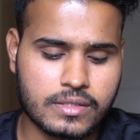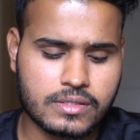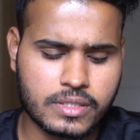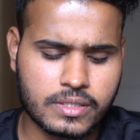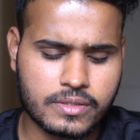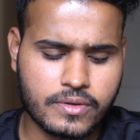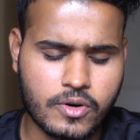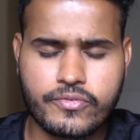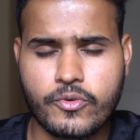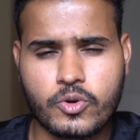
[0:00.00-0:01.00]
Third
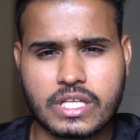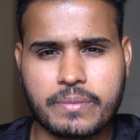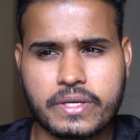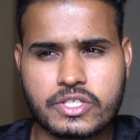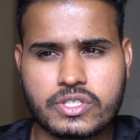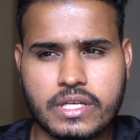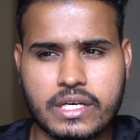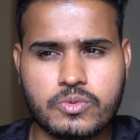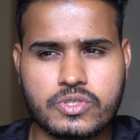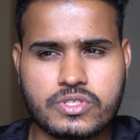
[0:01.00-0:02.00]
or fourth application,
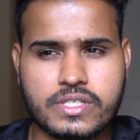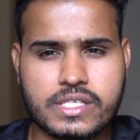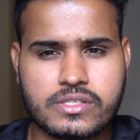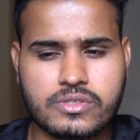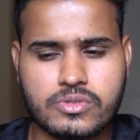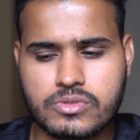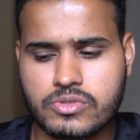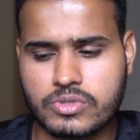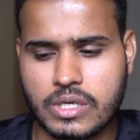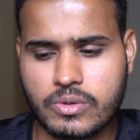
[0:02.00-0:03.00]
I would suggest you
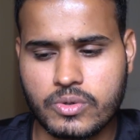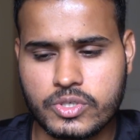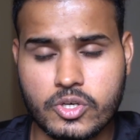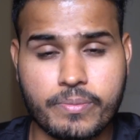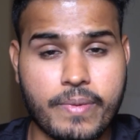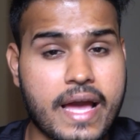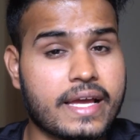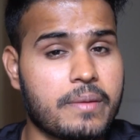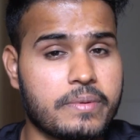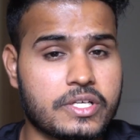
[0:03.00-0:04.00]
to download your
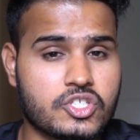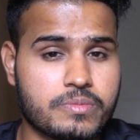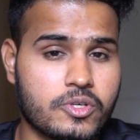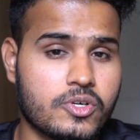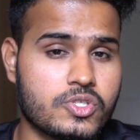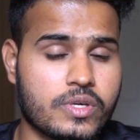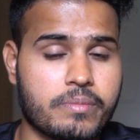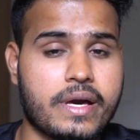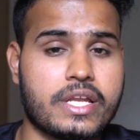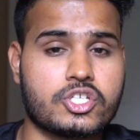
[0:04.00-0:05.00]
bank application, because you
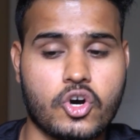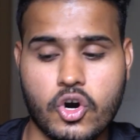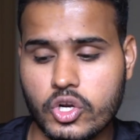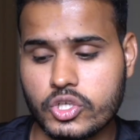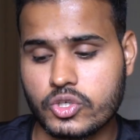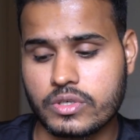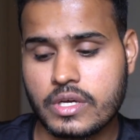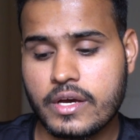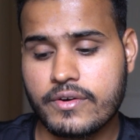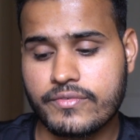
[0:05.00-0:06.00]
can manage all your
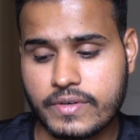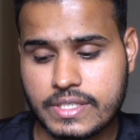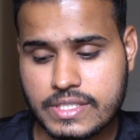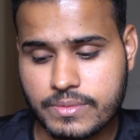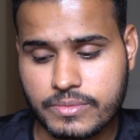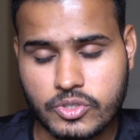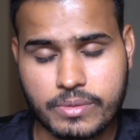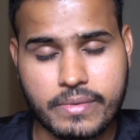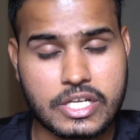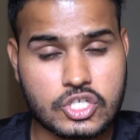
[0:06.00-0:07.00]
funds, you
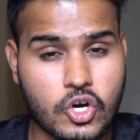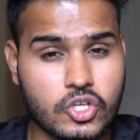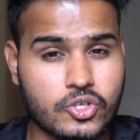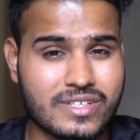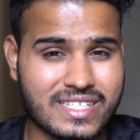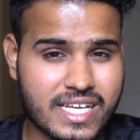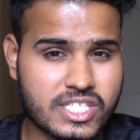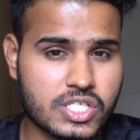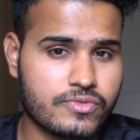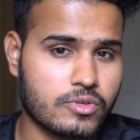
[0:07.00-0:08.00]
can manage all your
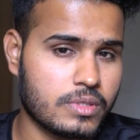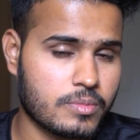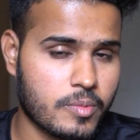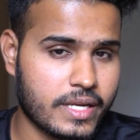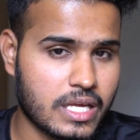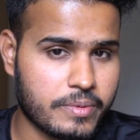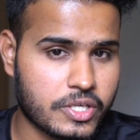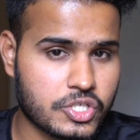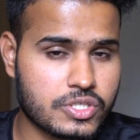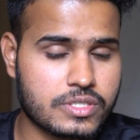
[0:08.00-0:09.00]
transactions from your mobile
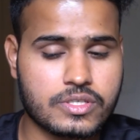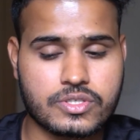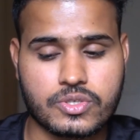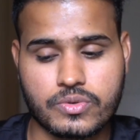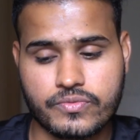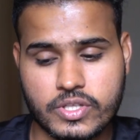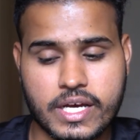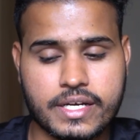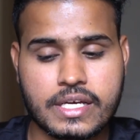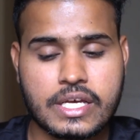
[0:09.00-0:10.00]
applications. So for
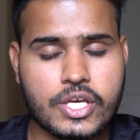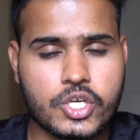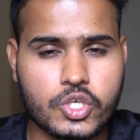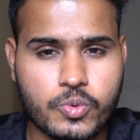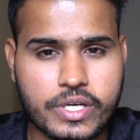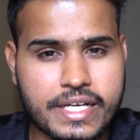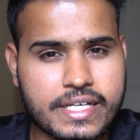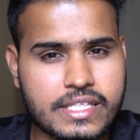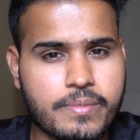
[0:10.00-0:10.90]
that, you would need the